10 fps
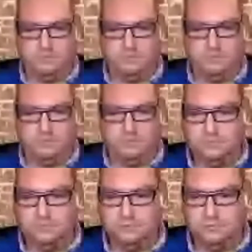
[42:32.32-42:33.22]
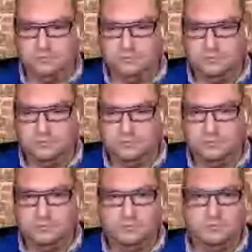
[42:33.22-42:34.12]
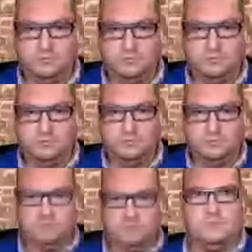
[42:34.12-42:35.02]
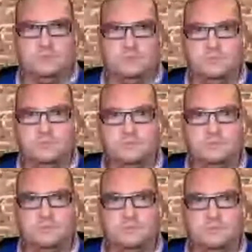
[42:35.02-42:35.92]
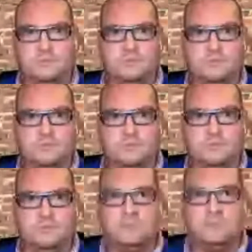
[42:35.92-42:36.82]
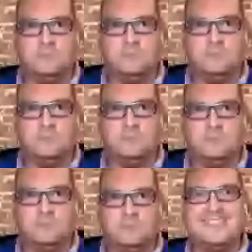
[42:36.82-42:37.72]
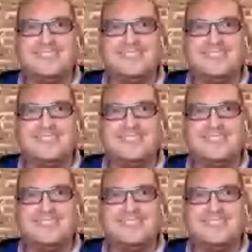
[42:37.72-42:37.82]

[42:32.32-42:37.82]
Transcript: No words are spoken by the person on screen.